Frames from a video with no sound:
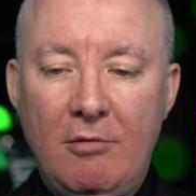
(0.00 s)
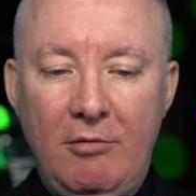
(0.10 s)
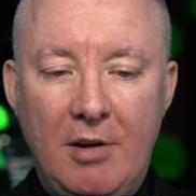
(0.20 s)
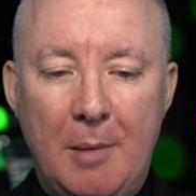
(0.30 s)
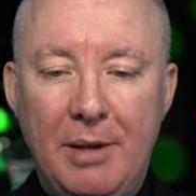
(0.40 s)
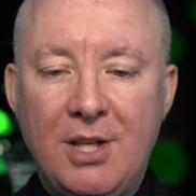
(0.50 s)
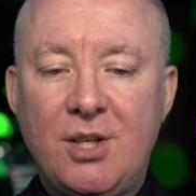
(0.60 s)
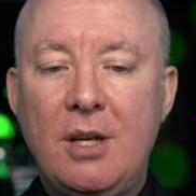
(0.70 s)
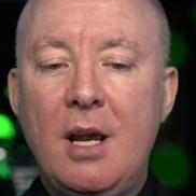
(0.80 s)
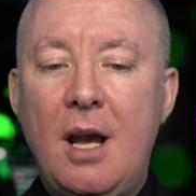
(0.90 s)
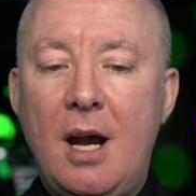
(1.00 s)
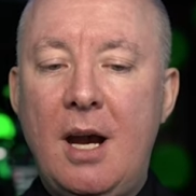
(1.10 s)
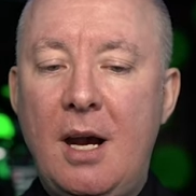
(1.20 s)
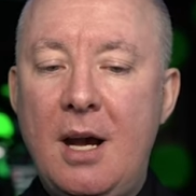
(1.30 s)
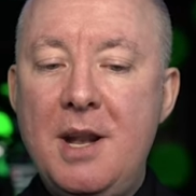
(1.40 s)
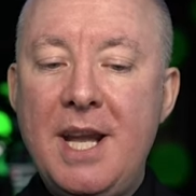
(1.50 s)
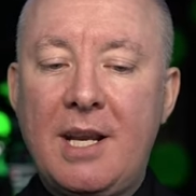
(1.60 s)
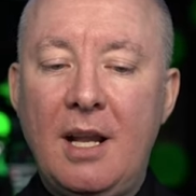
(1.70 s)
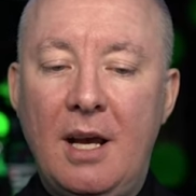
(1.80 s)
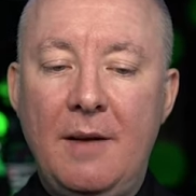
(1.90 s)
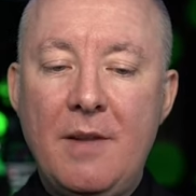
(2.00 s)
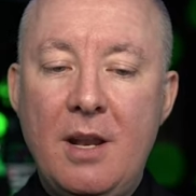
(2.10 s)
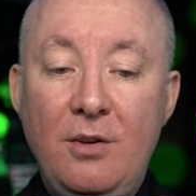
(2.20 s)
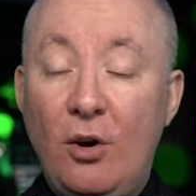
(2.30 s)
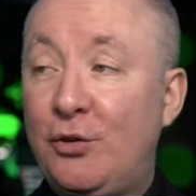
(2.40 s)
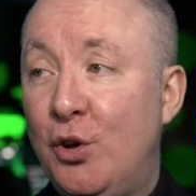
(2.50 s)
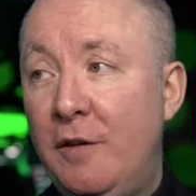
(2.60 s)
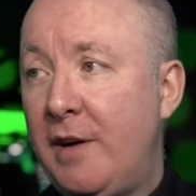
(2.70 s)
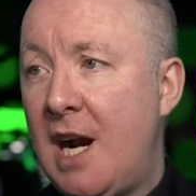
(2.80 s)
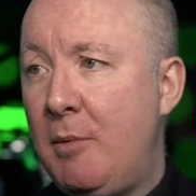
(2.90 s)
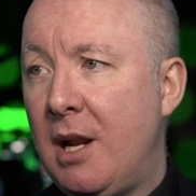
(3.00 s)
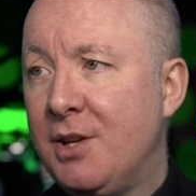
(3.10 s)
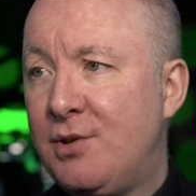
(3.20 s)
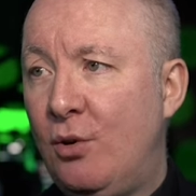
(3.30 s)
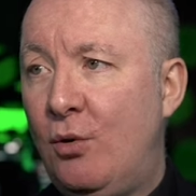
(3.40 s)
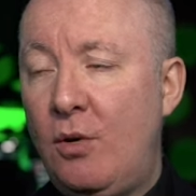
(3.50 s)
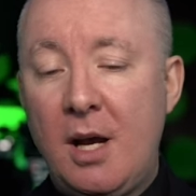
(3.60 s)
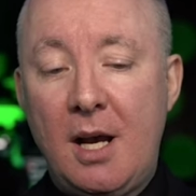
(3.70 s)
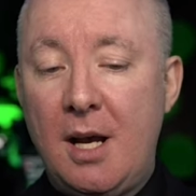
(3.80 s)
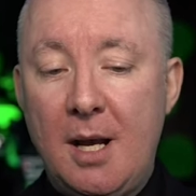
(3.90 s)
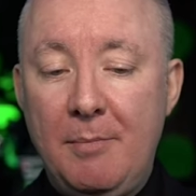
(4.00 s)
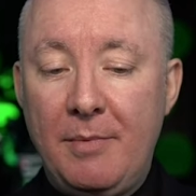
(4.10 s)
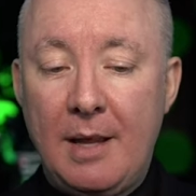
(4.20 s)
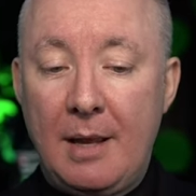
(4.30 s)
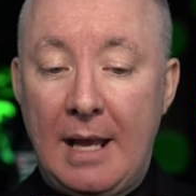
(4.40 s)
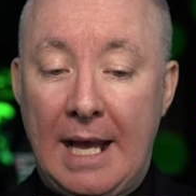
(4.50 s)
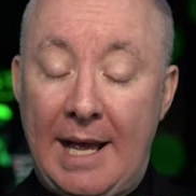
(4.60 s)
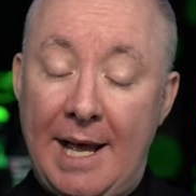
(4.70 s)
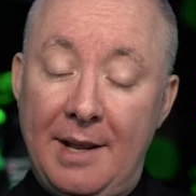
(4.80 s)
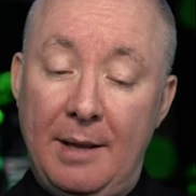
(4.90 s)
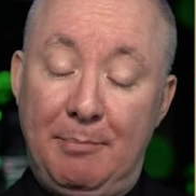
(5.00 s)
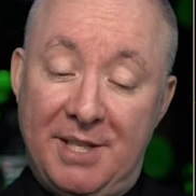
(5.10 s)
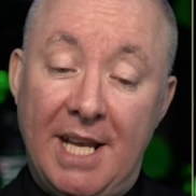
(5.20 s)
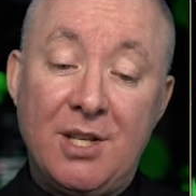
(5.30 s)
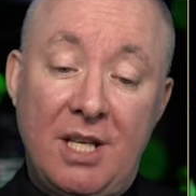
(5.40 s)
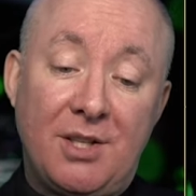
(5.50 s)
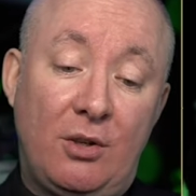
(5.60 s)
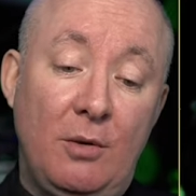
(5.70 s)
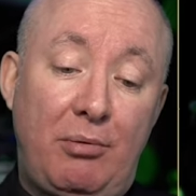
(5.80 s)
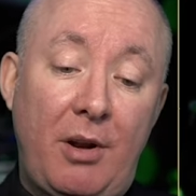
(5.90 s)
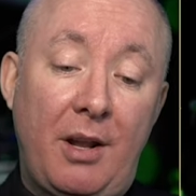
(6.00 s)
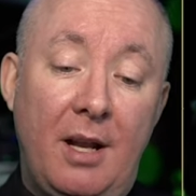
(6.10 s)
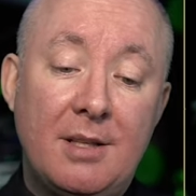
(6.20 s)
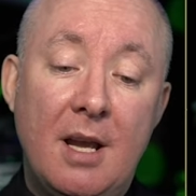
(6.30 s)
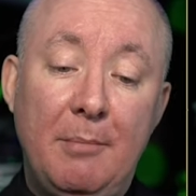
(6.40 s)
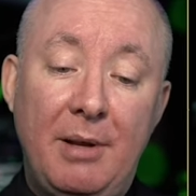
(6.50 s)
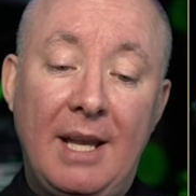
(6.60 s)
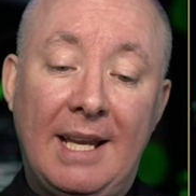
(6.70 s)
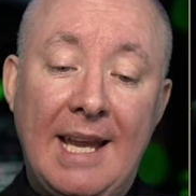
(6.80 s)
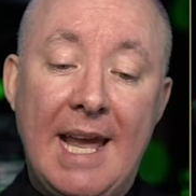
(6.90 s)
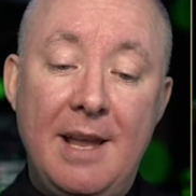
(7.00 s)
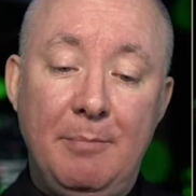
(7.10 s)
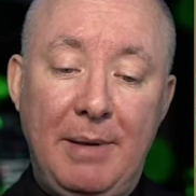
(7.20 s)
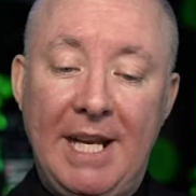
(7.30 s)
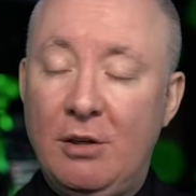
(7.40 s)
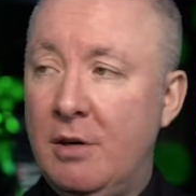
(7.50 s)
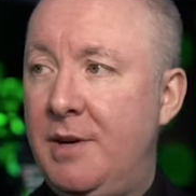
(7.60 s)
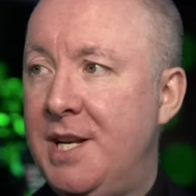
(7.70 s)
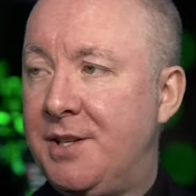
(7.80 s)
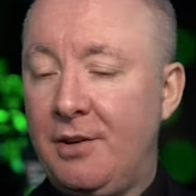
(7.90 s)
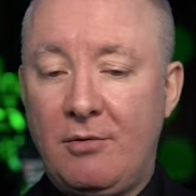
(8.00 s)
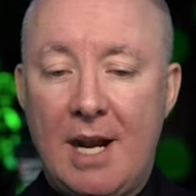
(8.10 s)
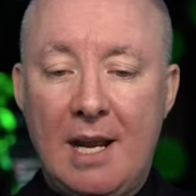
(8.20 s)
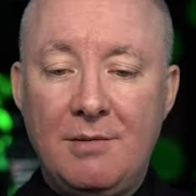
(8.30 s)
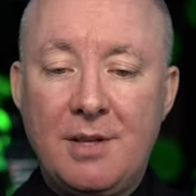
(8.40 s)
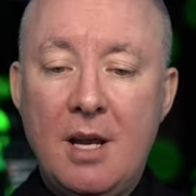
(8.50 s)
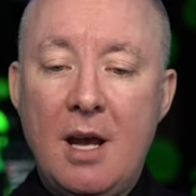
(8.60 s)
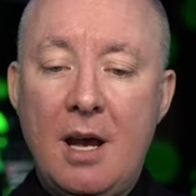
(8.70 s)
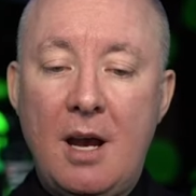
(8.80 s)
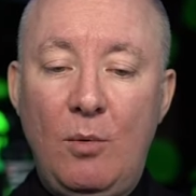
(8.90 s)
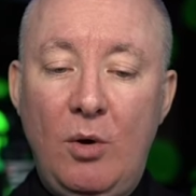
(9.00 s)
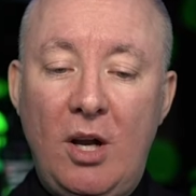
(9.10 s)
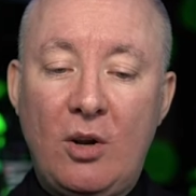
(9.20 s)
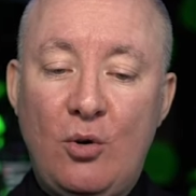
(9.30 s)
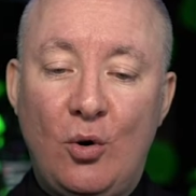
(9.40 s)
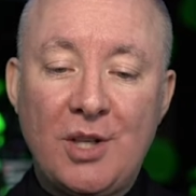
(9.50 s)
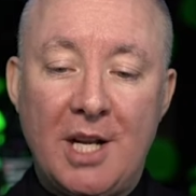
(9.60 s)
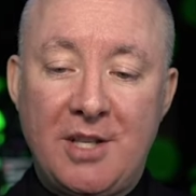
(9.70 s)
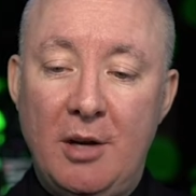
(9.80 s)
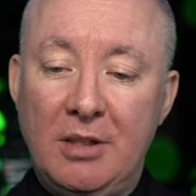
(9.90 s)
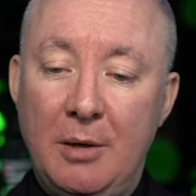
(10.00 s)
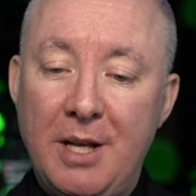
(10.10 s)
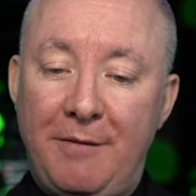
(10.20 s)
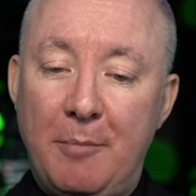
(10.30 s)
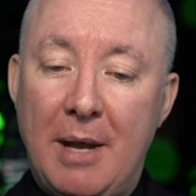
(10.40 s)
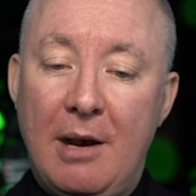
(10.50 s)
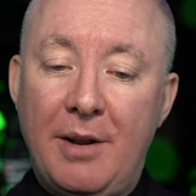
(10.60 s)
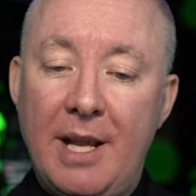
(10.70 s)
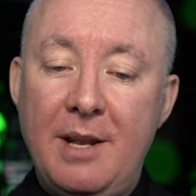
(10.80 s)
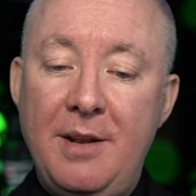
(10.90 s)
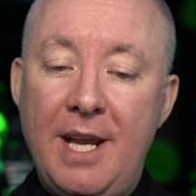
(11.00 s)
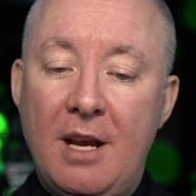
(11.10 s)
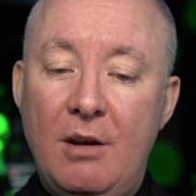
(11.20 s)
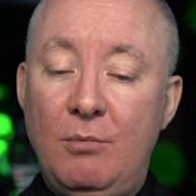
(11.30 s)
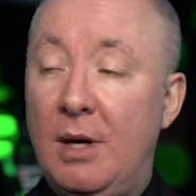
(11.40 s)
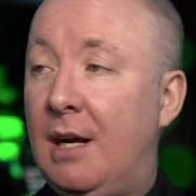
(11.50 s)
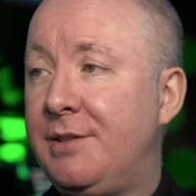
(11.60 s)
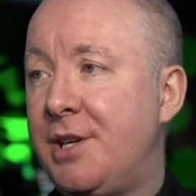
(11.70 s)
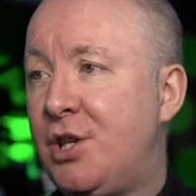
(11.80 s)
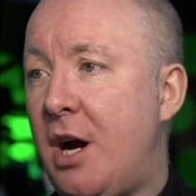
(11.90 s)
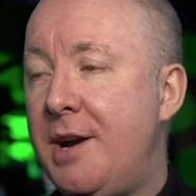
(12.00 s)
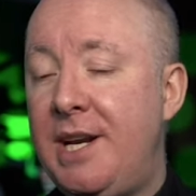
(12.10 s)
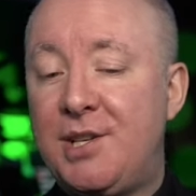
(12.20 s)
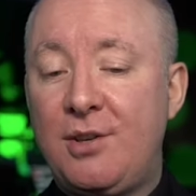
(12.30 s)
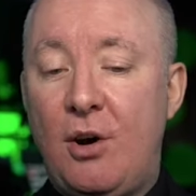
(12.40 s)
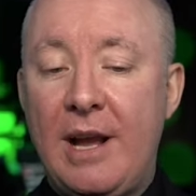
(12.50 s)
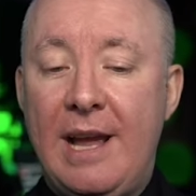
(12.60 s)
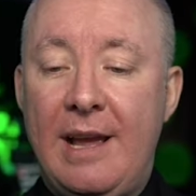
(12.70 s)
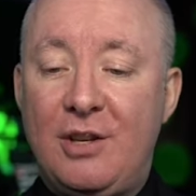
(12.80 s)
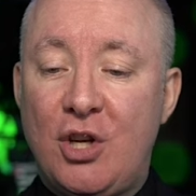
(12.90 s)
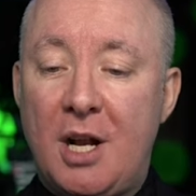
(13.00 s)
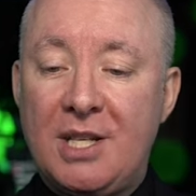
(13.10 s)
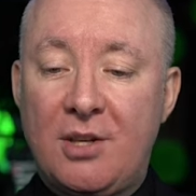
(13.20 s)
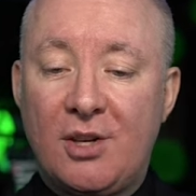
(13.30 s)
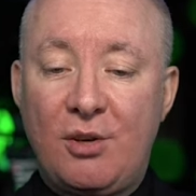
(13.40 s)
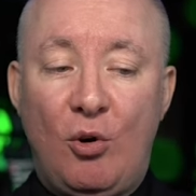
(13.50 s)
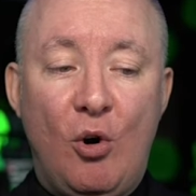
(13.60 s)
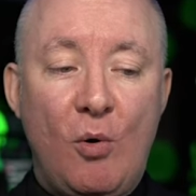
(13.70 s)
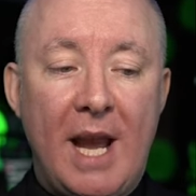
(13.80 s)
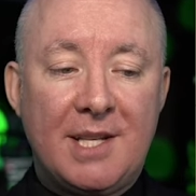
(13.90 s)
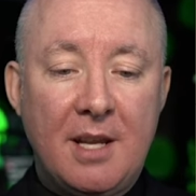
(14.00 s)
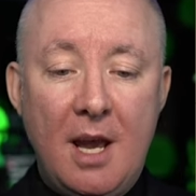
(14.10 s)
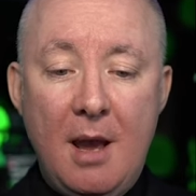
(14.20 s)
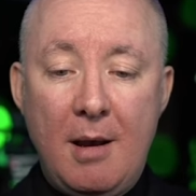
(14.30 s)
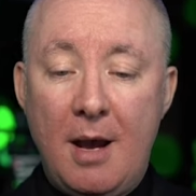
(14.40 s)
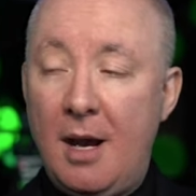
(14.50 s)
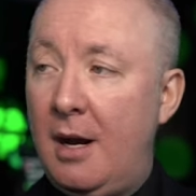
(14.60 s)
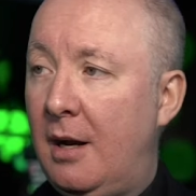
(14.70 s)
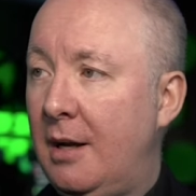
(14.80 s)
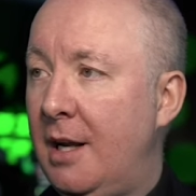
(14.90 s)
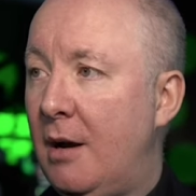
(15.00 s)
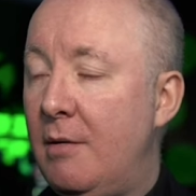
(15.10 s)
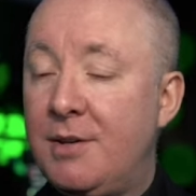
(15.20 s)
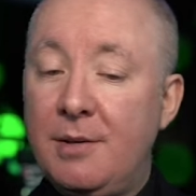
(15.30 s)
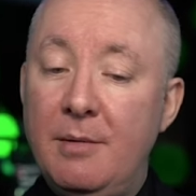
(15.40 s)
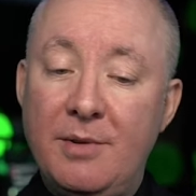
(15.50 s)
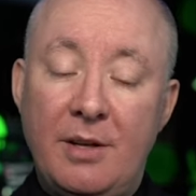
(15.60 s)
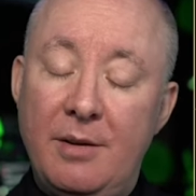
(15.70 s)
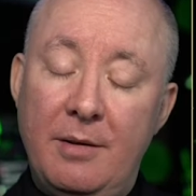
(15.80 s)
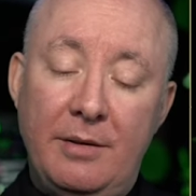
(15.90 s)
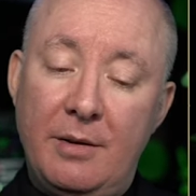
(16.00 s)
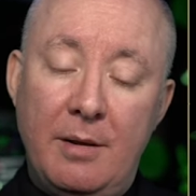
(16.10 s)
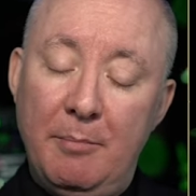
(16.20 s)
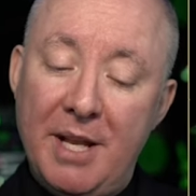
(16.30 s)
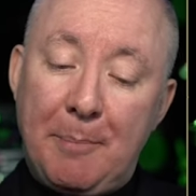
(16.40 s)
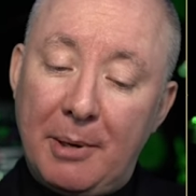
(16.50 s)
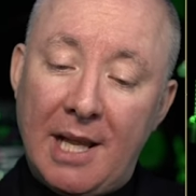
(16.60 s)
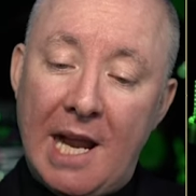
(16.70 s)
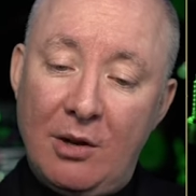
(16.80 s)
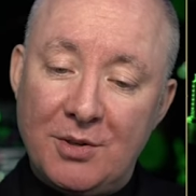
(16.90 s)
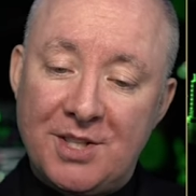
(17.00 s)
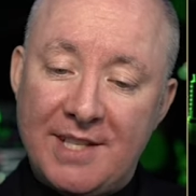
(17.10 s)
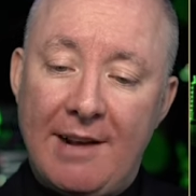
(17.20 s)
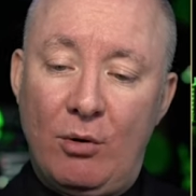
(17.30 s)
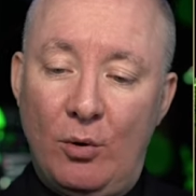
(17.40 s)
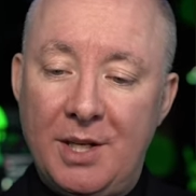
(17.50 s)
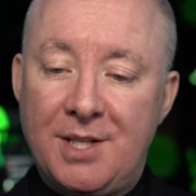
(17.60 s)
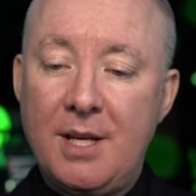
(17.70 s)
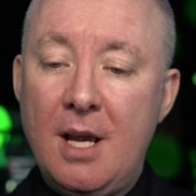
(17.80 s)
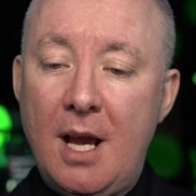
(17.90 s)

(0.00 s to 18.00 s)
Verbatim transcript: Rubbish. Nikola, not doing very well at all. Potentially has a good product, but again, being driven into the ground. Workhorse, I don't know enough about it. NIO, well, it's a Chinese stock. Chinese stocks are always, manipulated on steroids.